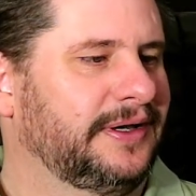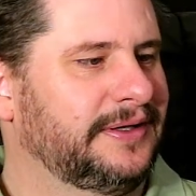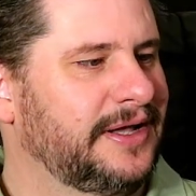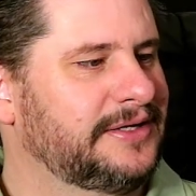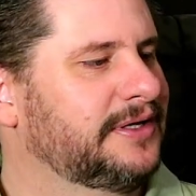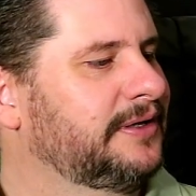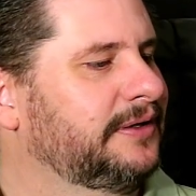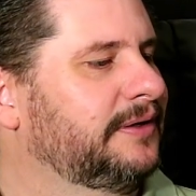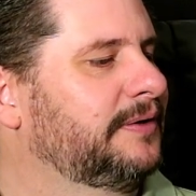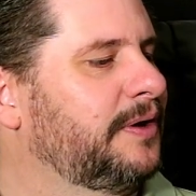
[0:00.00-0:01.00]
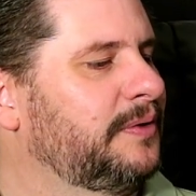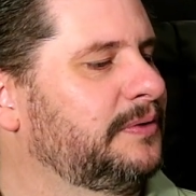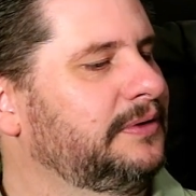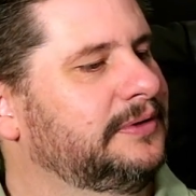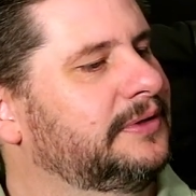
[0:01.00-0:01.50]
And that's a
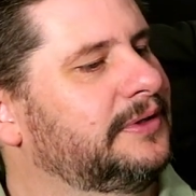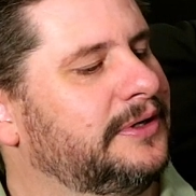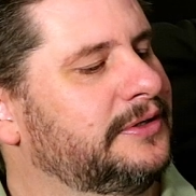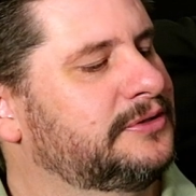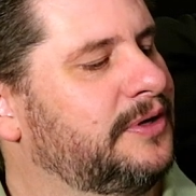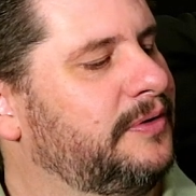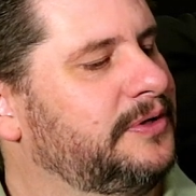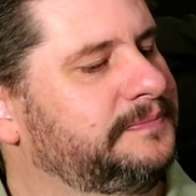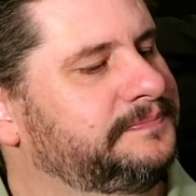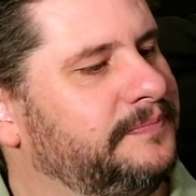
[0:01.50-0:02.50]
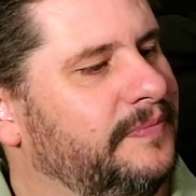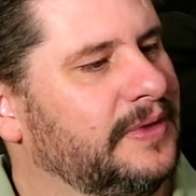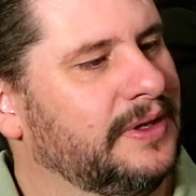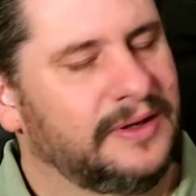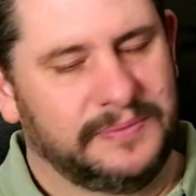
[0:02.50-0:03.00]
whole other story.
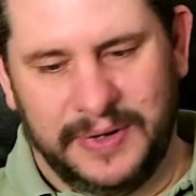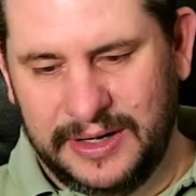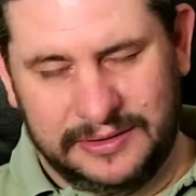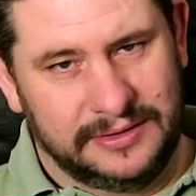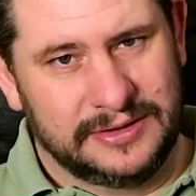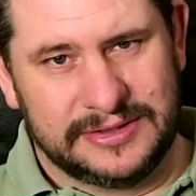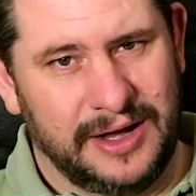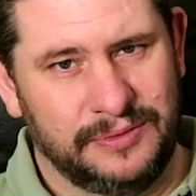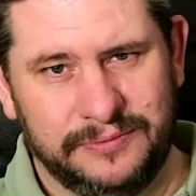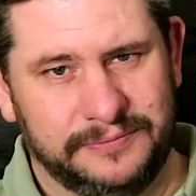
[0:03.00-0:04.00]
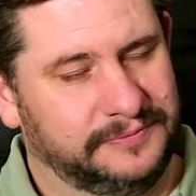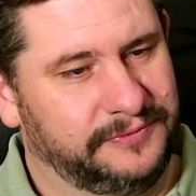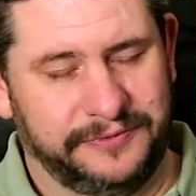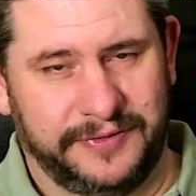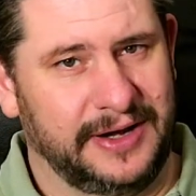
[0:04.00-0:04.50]
But the sound
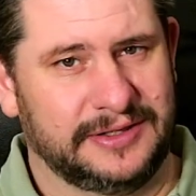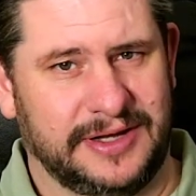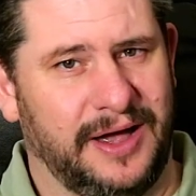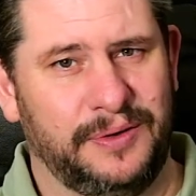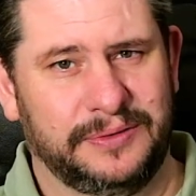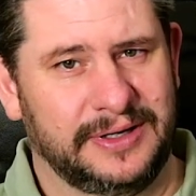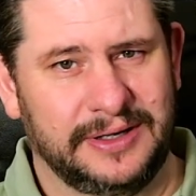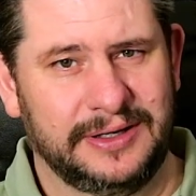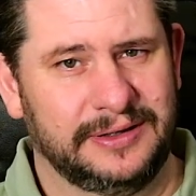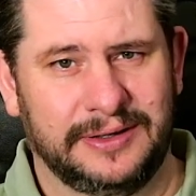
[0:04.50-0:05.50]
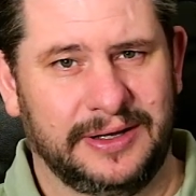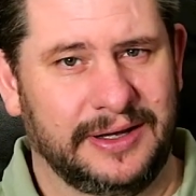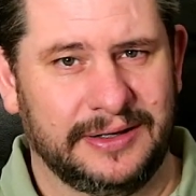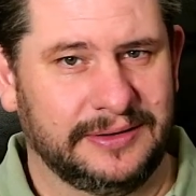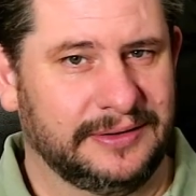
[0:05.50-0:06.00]
fades out and in
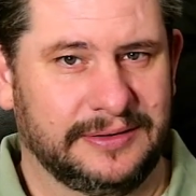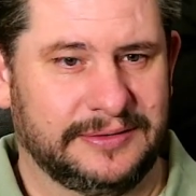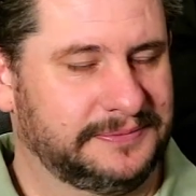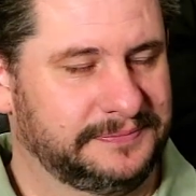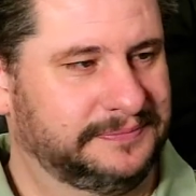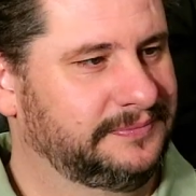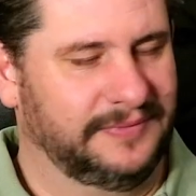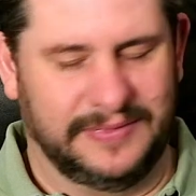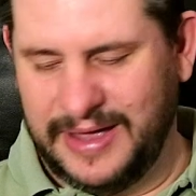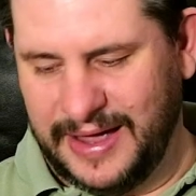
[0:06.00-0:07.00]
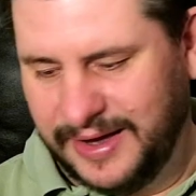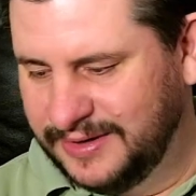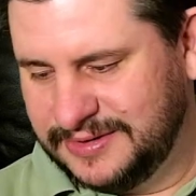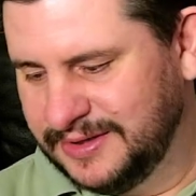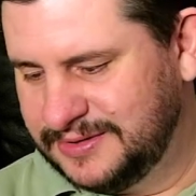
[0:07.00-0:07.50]
and
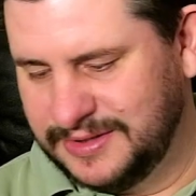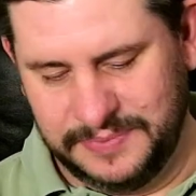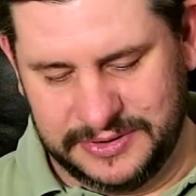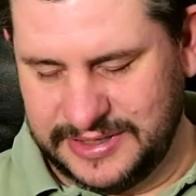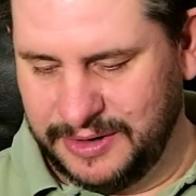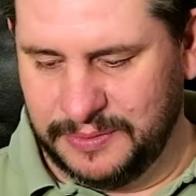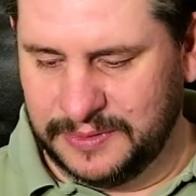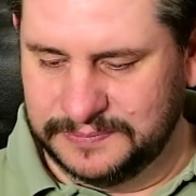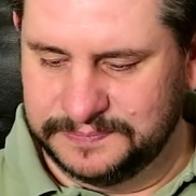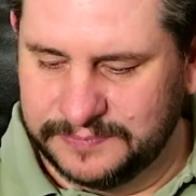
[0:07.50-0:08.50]
it's, it's simply terrible.